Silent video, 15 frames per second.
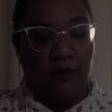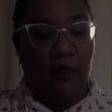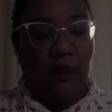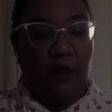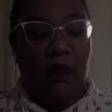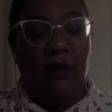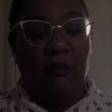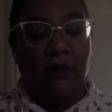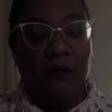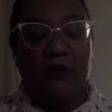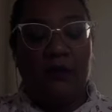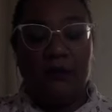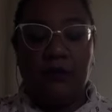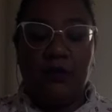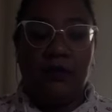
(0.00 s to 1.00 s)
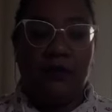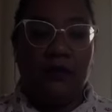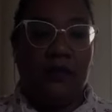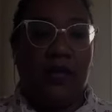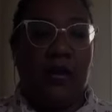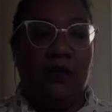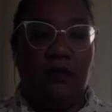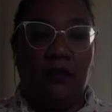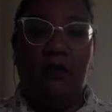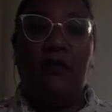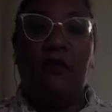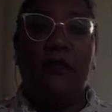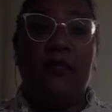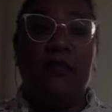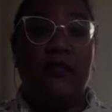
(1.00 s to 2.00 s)
I'm very similar to you, is like I love
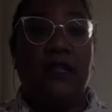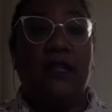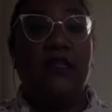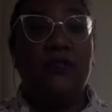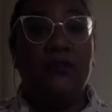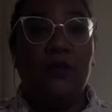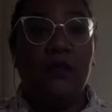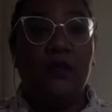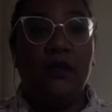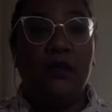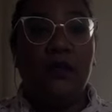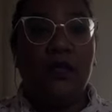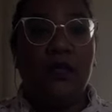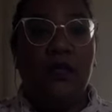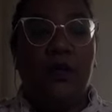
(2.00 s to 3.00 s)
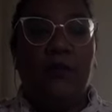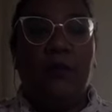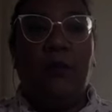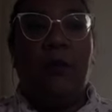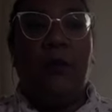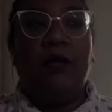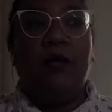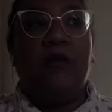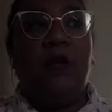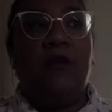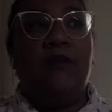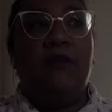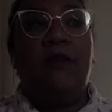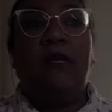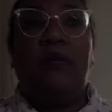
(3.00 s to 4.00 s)
what he stands for, but I
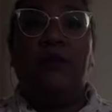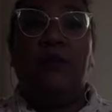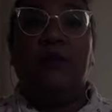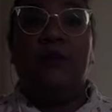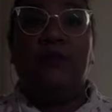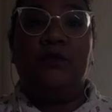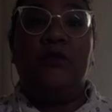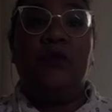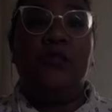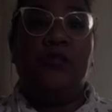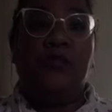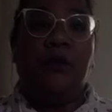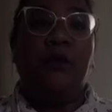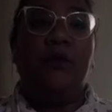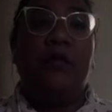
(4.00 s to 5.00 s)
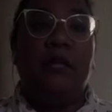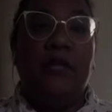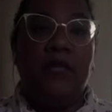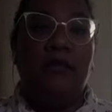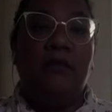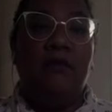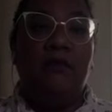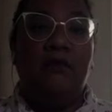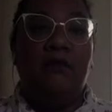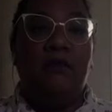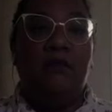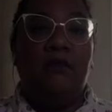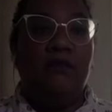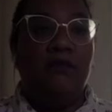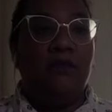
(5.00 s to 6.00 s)
felt like it wasn't really shown in
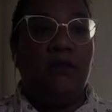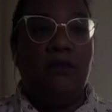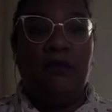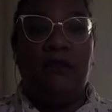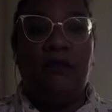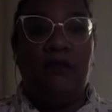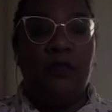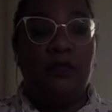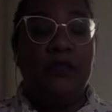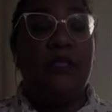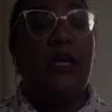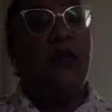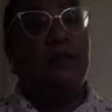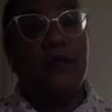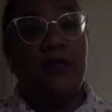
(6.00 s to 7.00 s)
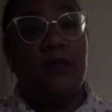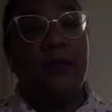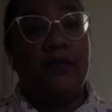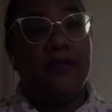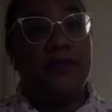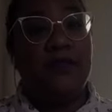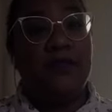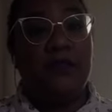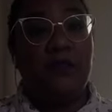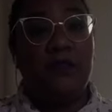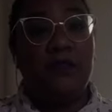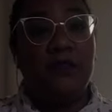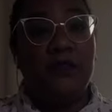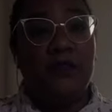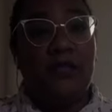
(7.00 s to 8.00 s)
the movies up till Man of
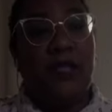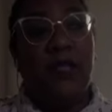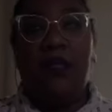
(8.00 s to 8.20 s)
Steel. And